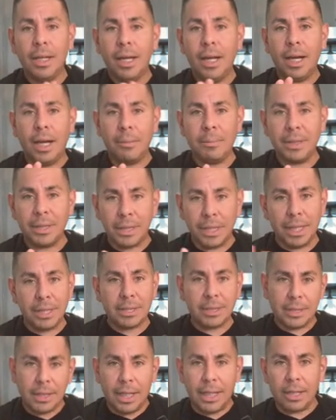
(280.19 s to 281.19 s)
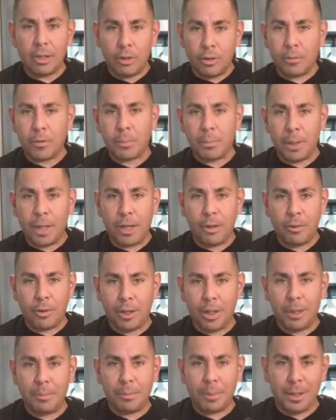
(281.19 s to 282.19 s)
I mean, let's not
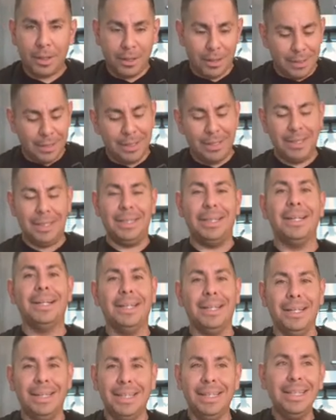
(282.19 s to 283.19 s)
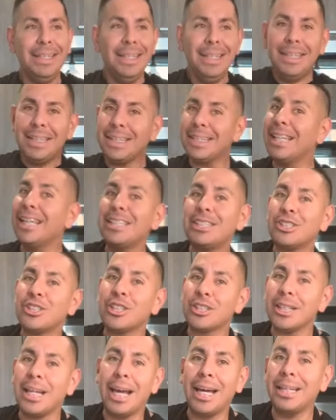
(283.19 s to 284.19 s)
overpower it, but let's
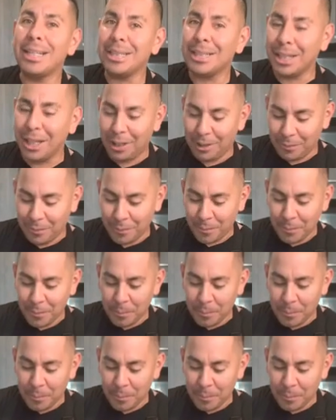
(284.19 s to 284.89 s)
just add enough.